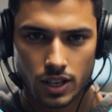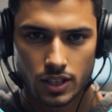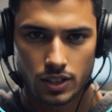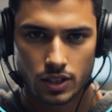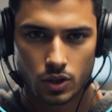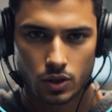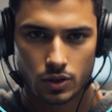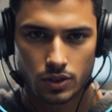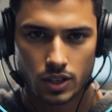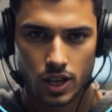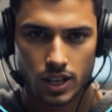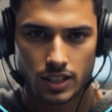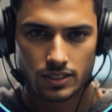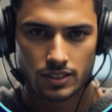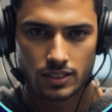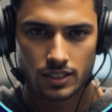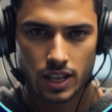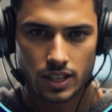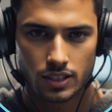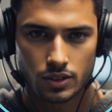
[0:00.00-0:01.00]
And don't
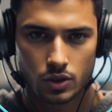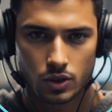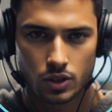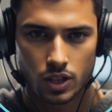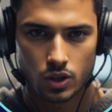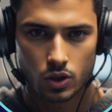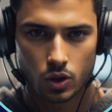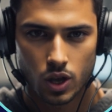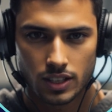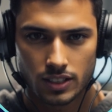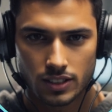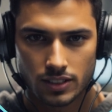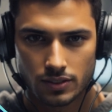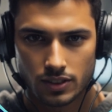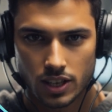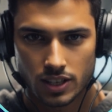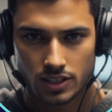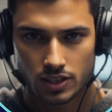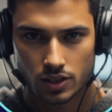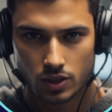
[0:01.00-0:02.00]
forget to set your
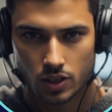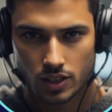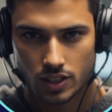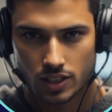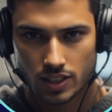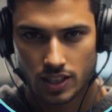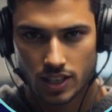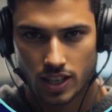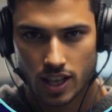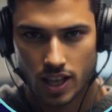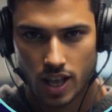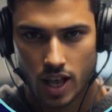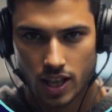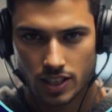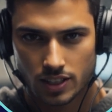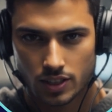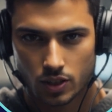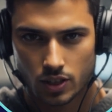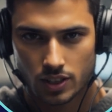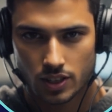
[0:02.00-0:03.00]
requested resolution.
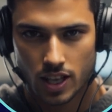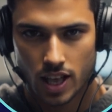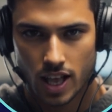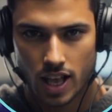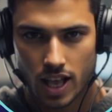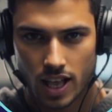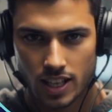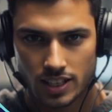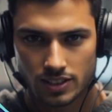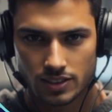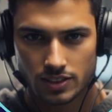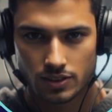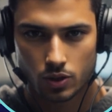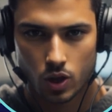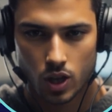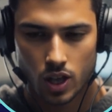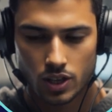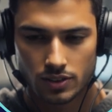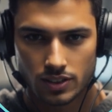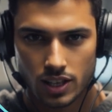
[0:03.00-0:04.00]
I use the
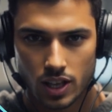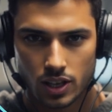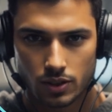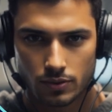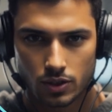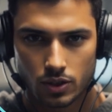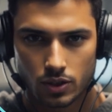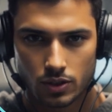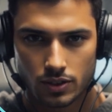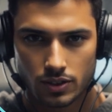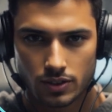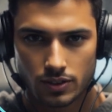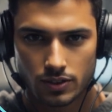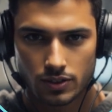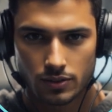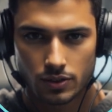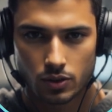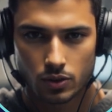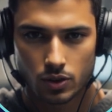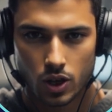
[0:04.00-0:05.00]
highest one available.
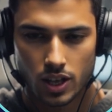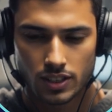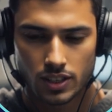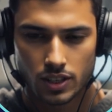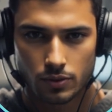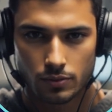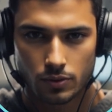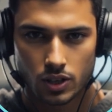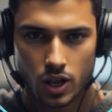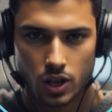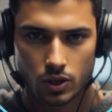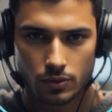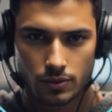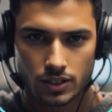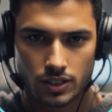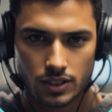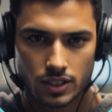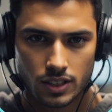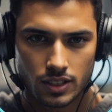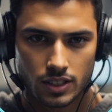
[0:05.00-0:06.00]
Write your
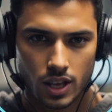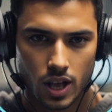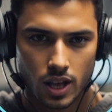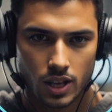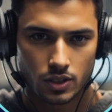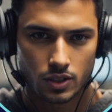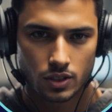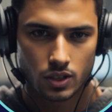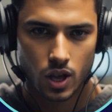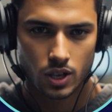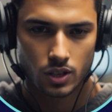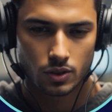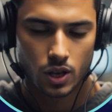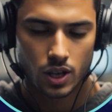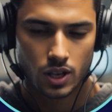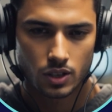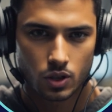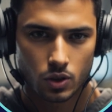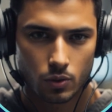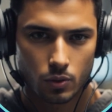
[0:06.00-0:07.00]
prompt and
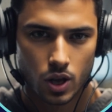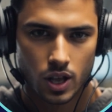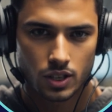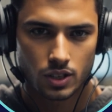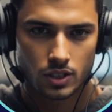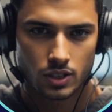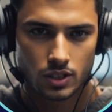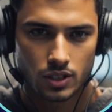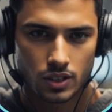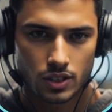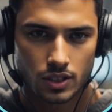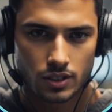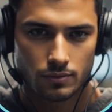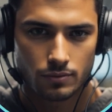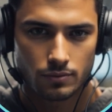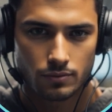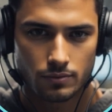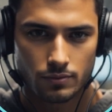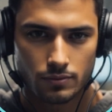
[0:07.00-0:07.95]
generate your pictures.